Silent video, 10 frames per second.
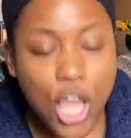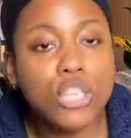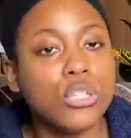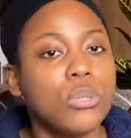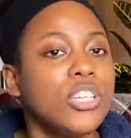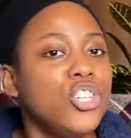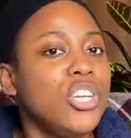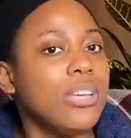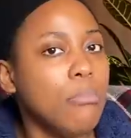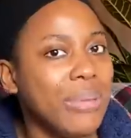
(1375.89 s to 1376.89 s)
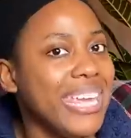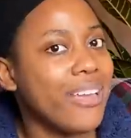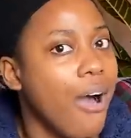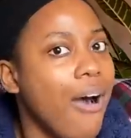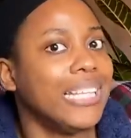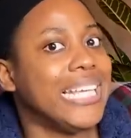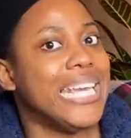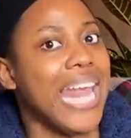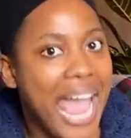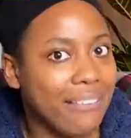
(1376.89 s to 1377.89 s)
so that she can meet
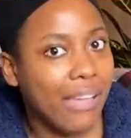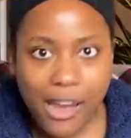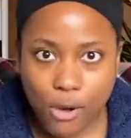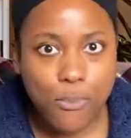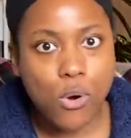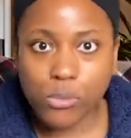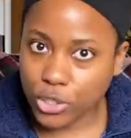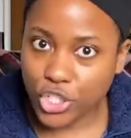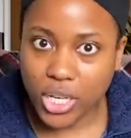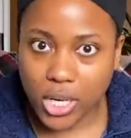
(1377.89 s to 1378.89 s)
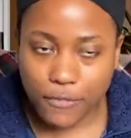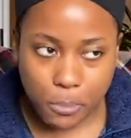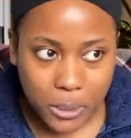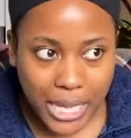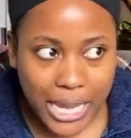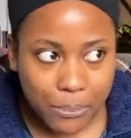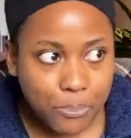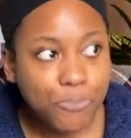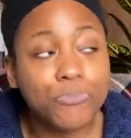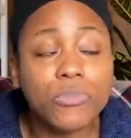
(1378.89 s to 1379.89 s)
Colleen at the airport when she got off the plane.
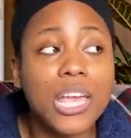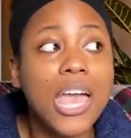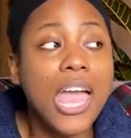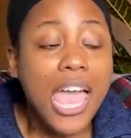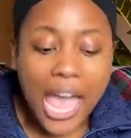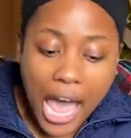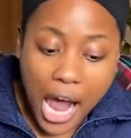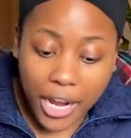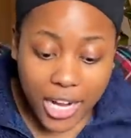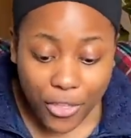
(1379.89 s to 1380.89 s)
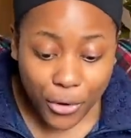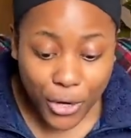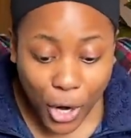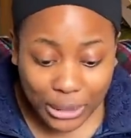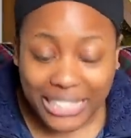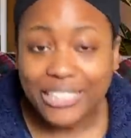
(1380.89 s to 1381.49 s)
Another note in